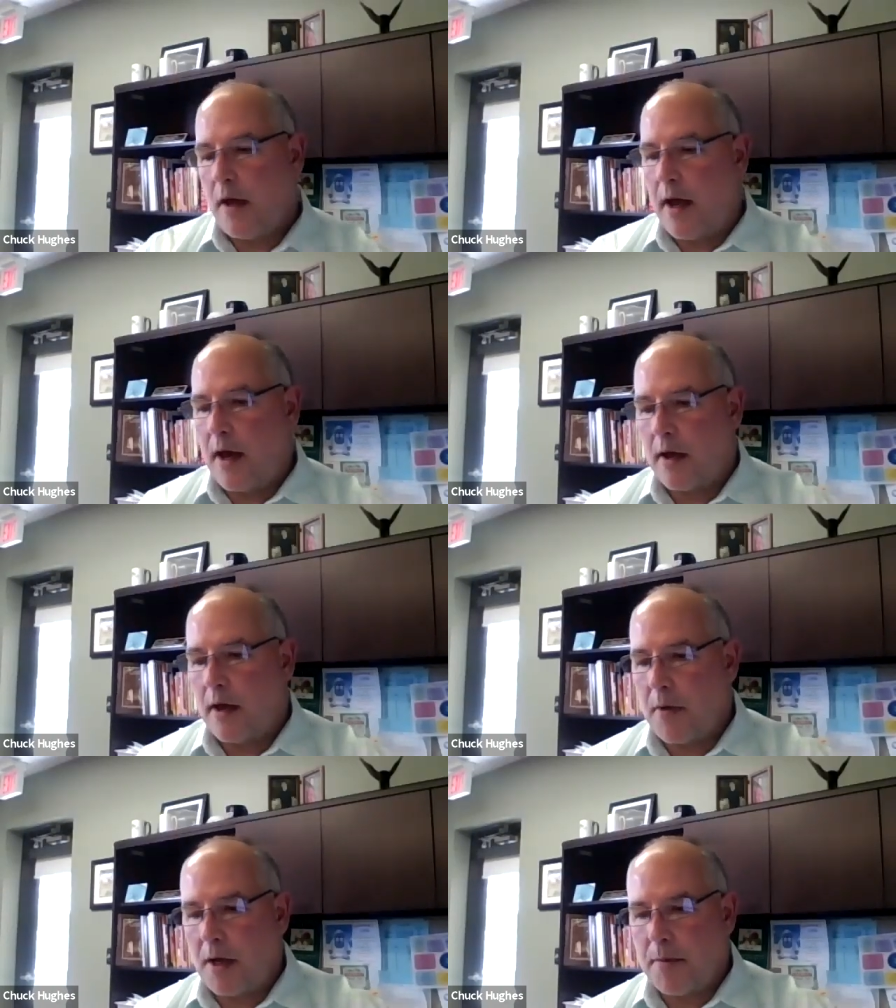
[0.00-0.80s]

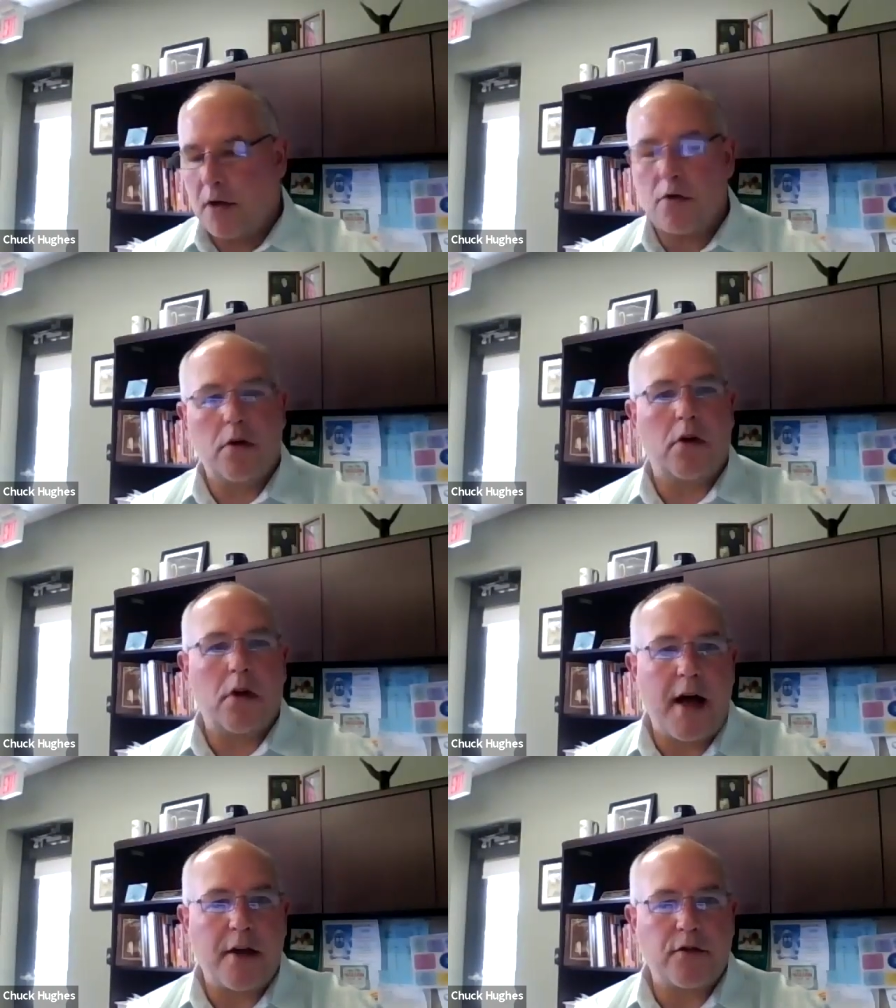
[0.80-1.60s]
and maybe Google
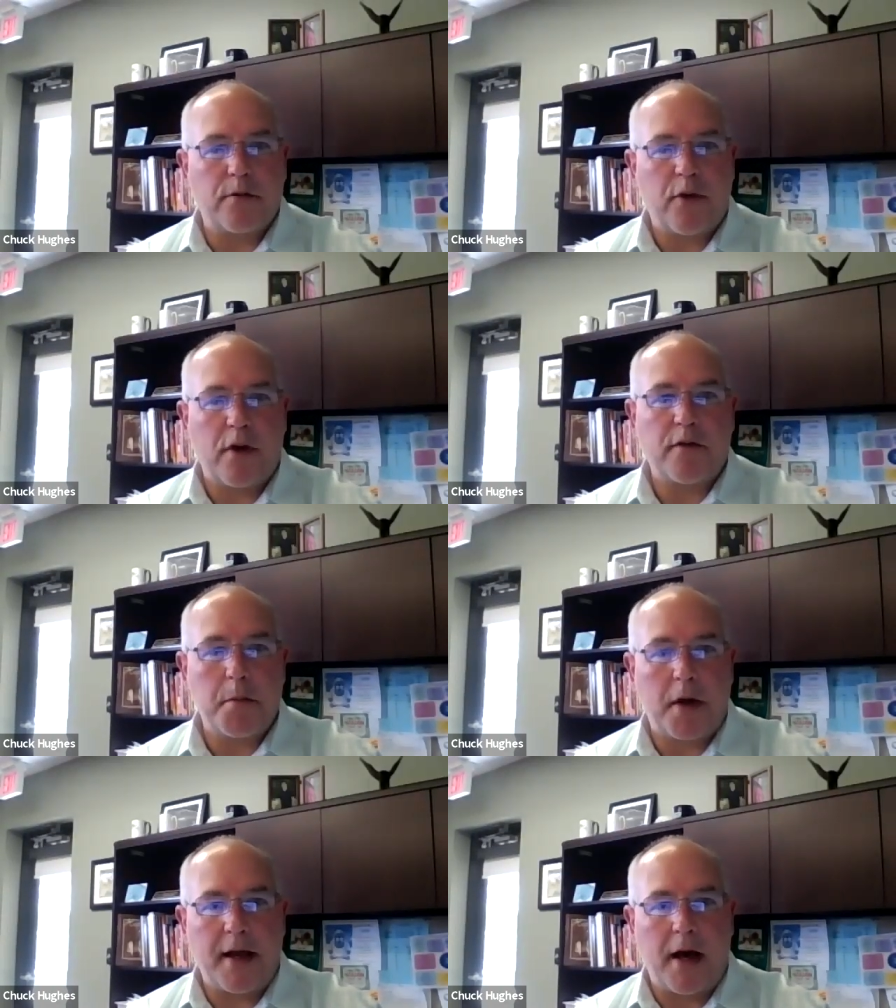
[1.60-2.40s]
Classroom for
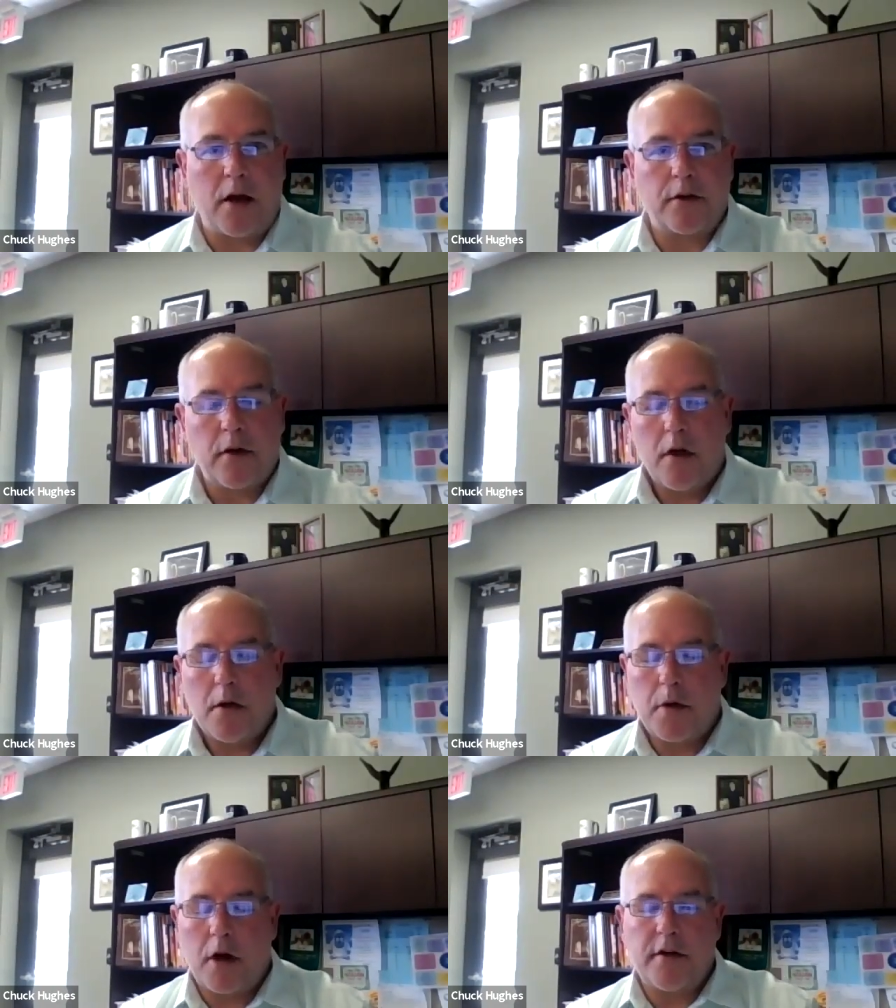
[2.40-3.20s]
everybody else.
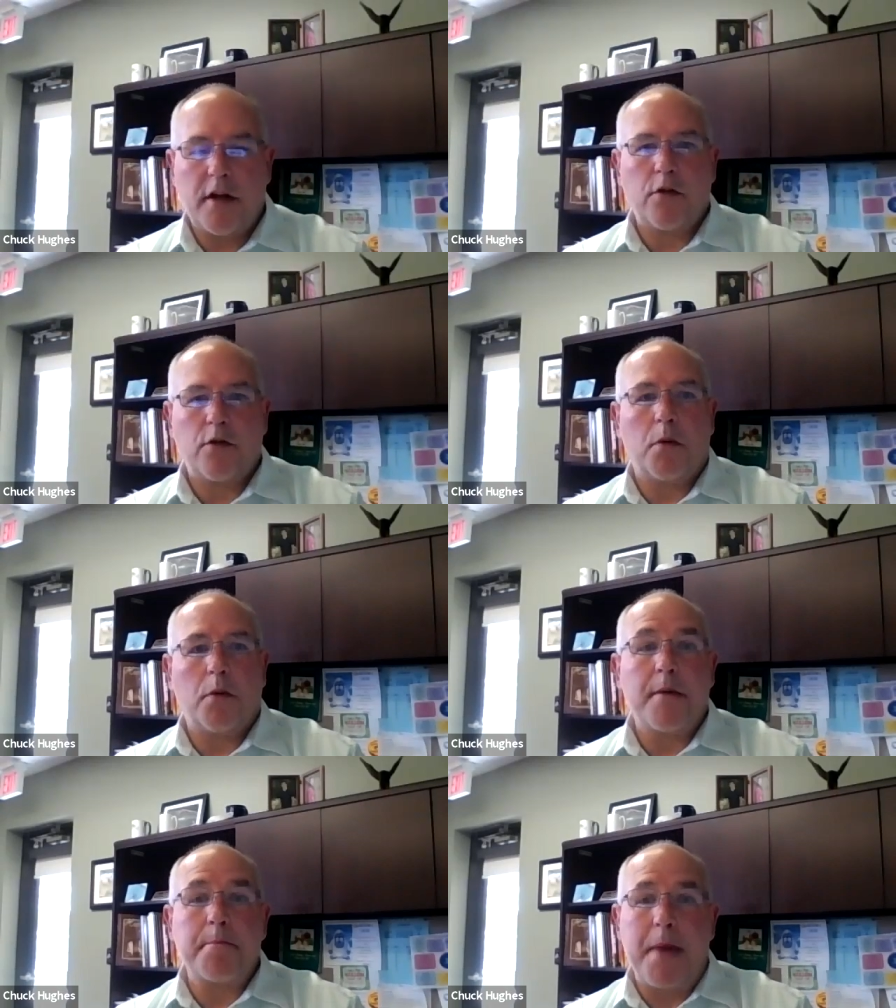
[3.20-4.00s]
But our teachers will
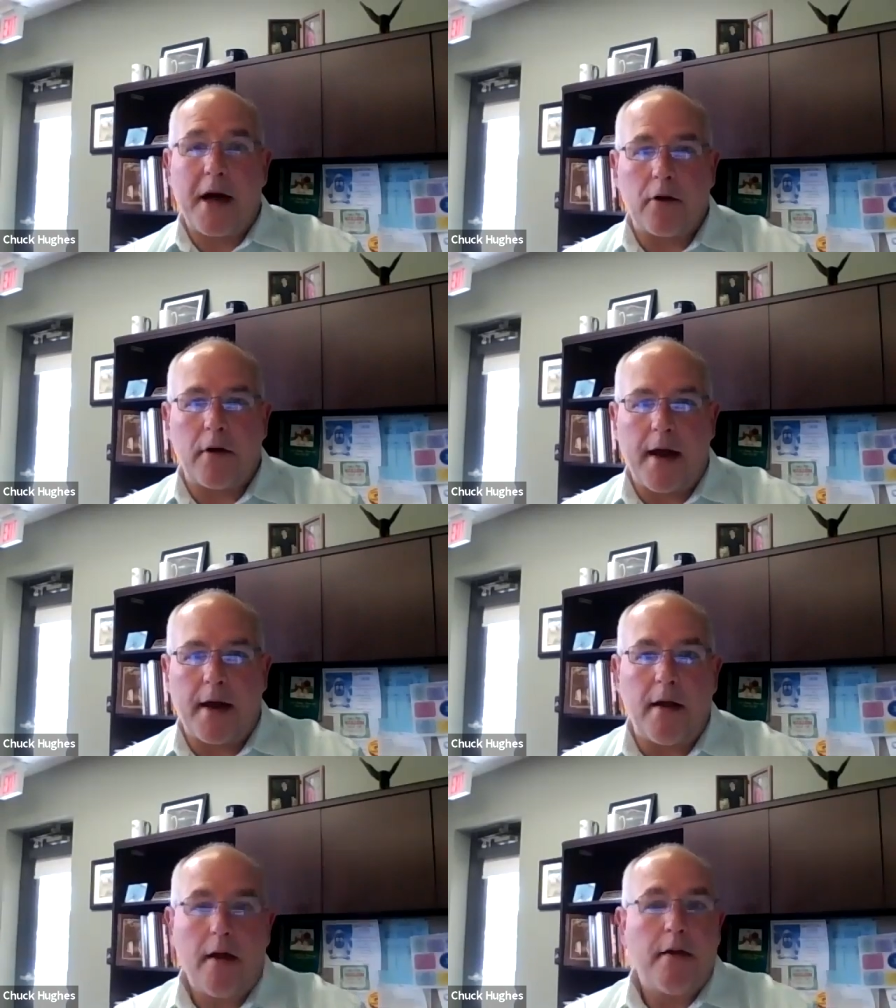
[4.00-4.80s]
get better at
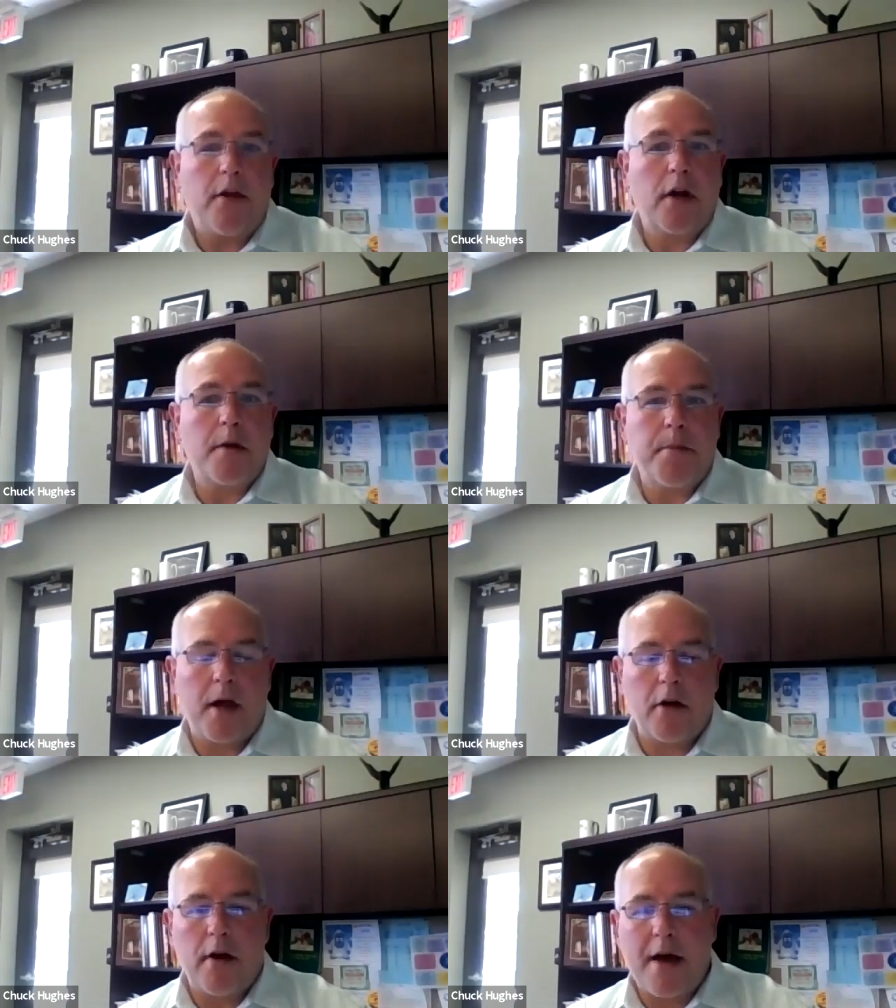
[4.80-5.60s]
it. They'll get
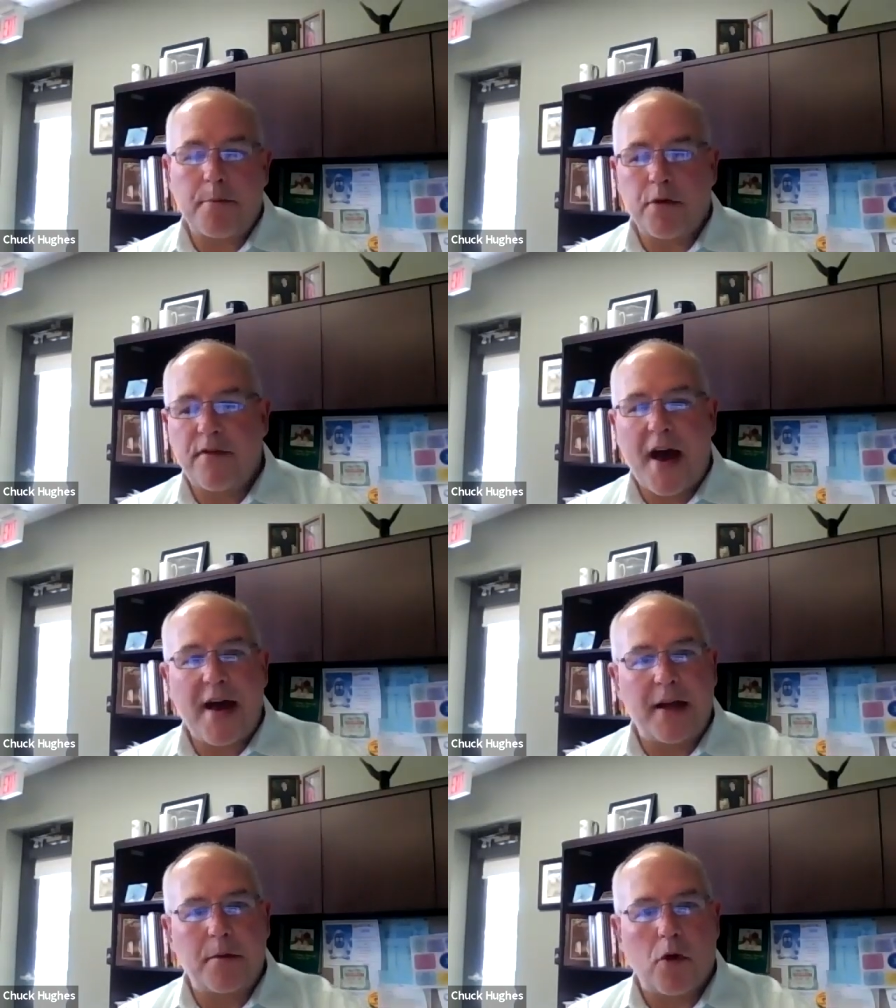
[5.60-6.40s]
better at
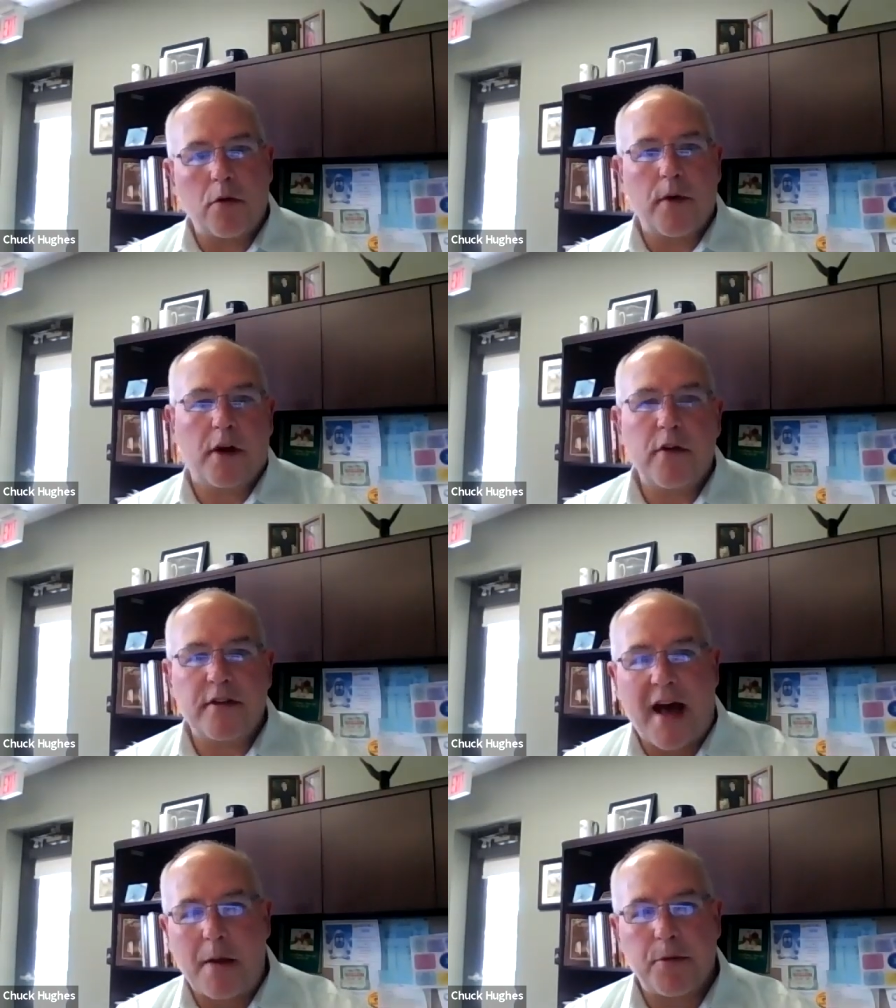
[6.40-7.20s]
providing more
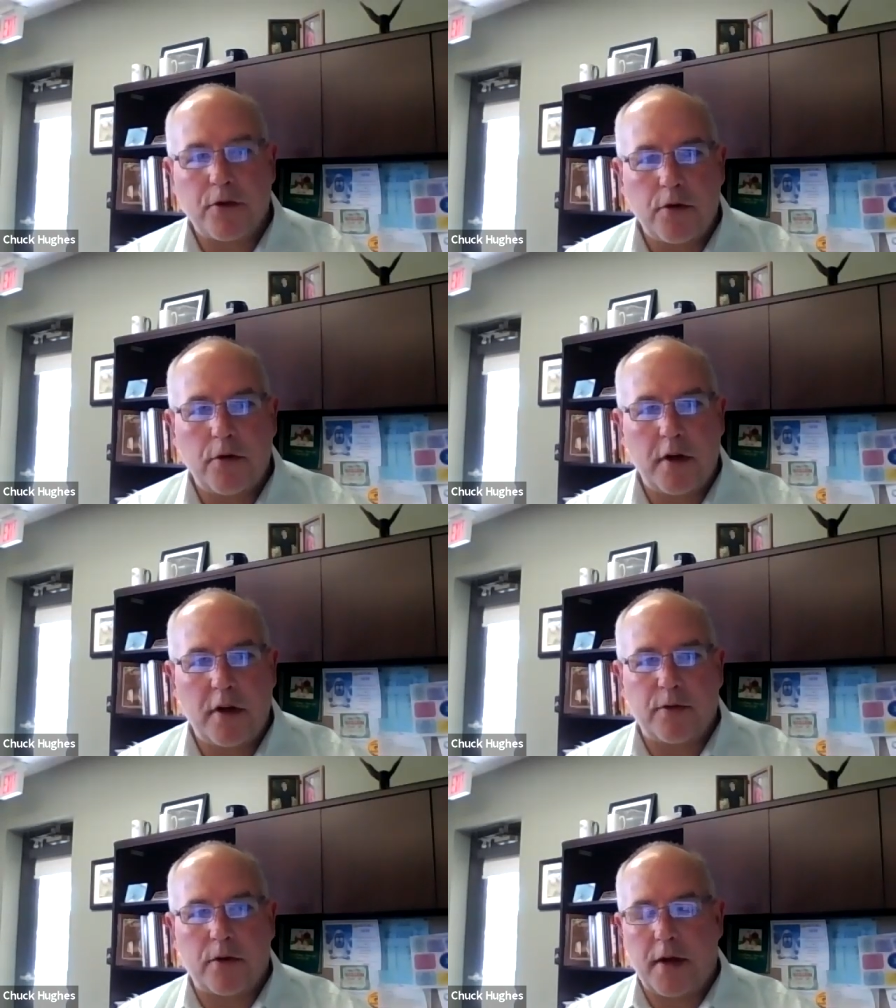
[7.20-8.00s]
rigorous
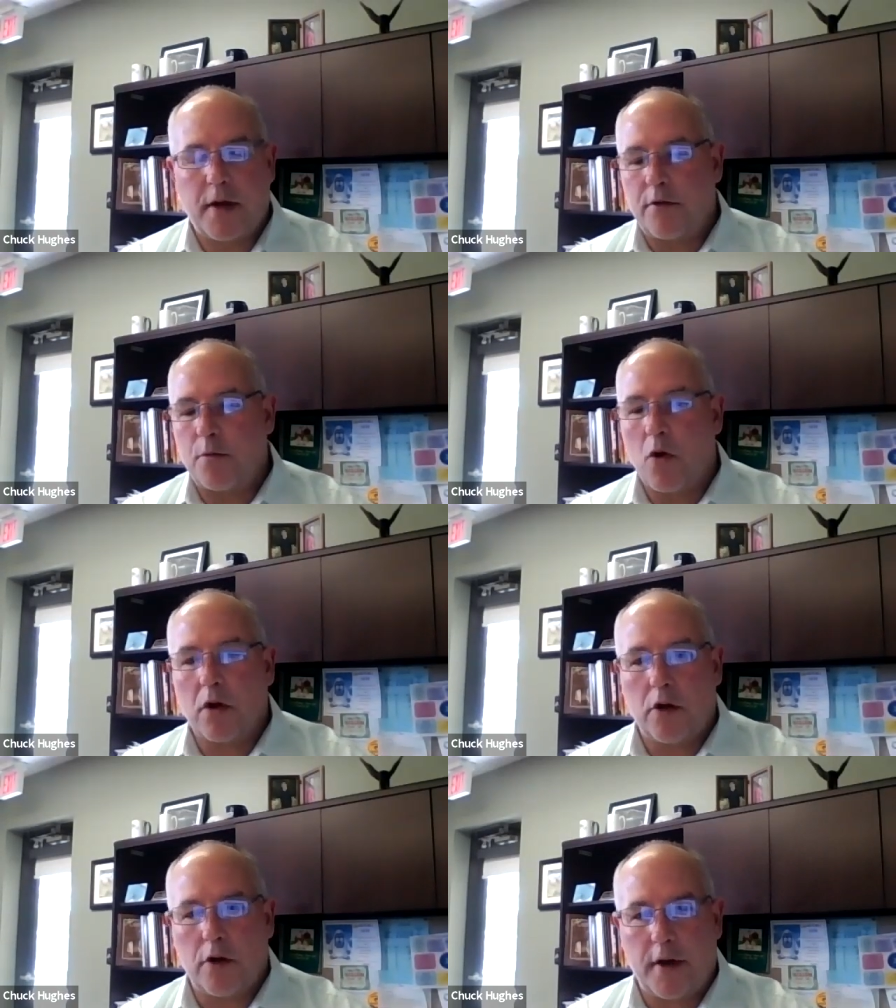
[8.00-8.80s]
opportunities for kids, more
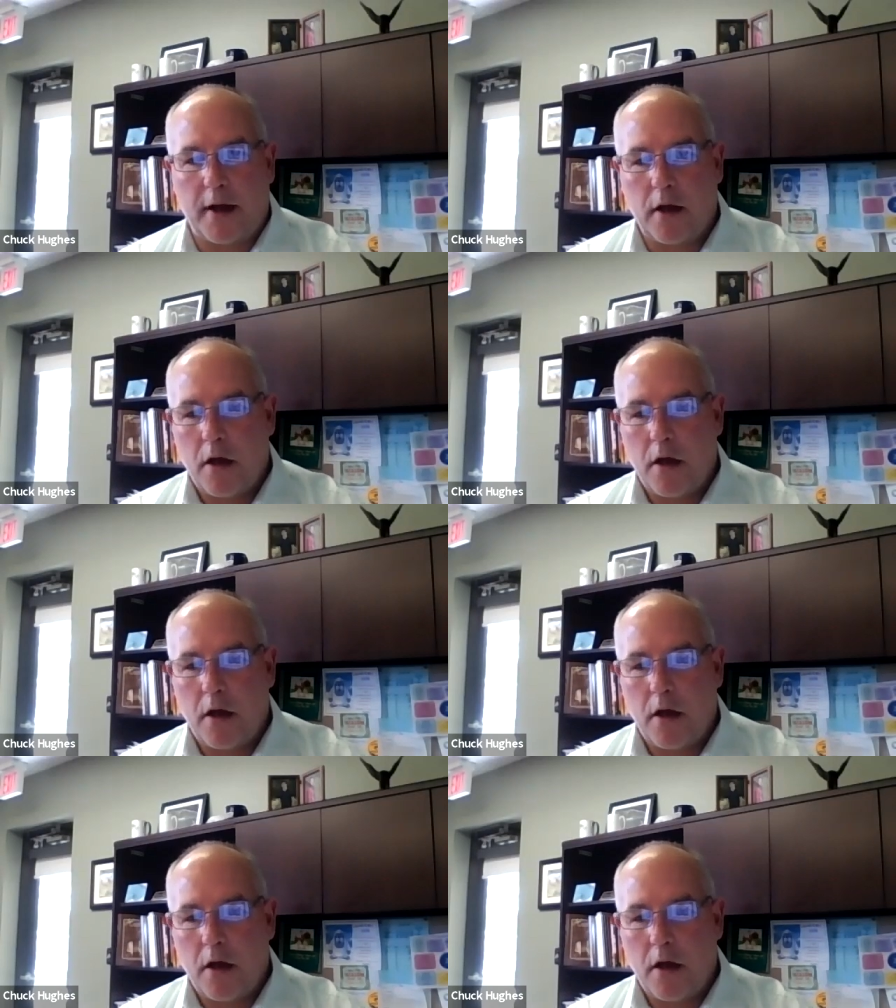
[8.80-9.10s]
learning.